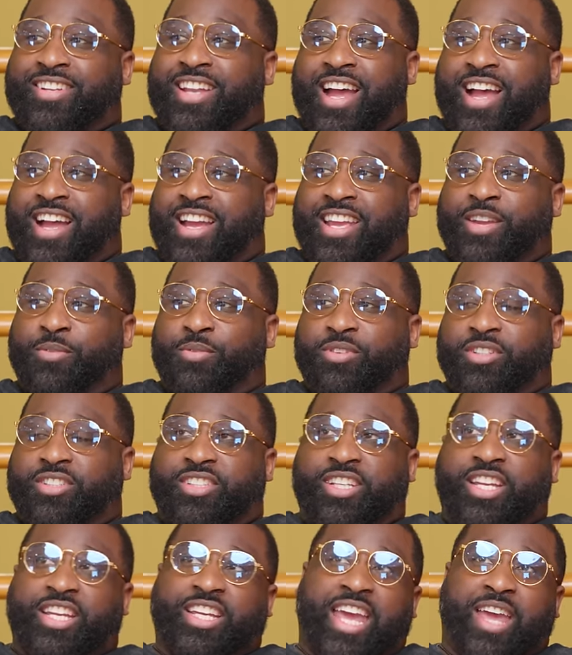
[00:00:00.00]
Nah, he
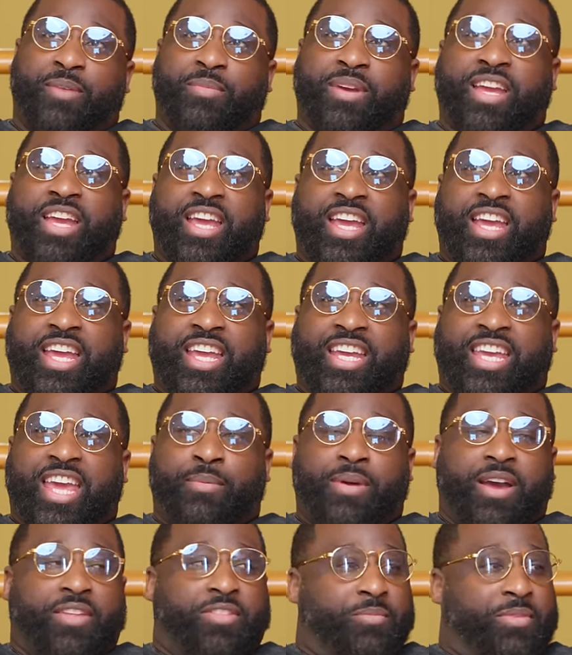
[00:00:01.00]

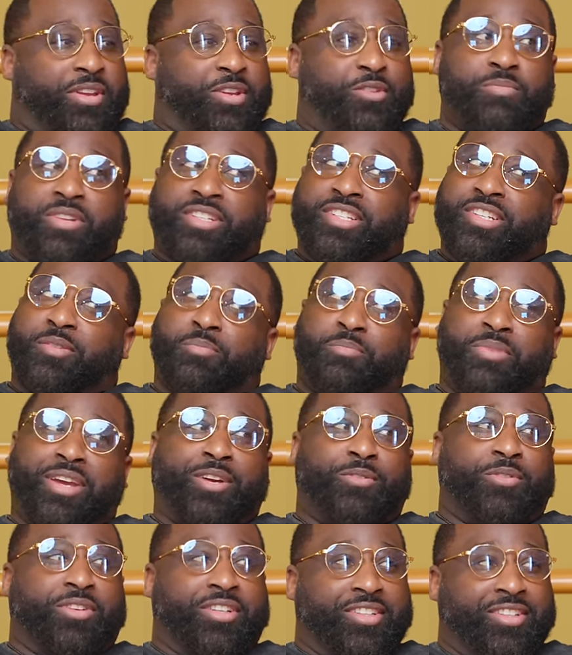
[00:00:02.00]
came after me. You missing a
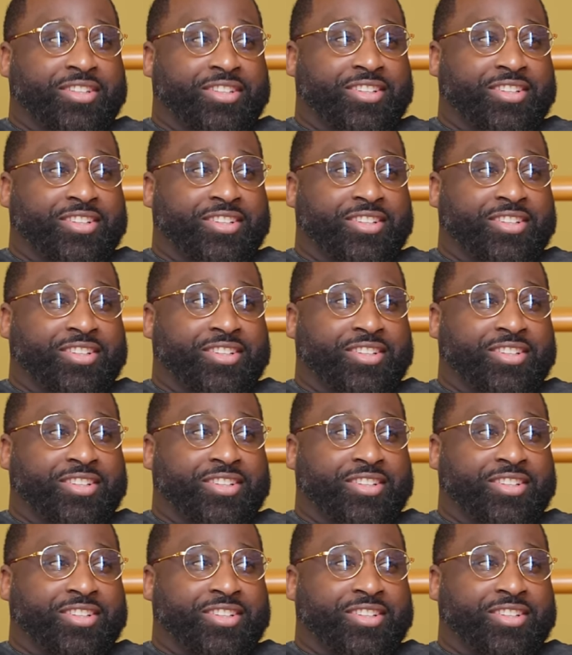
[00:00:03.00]
big one.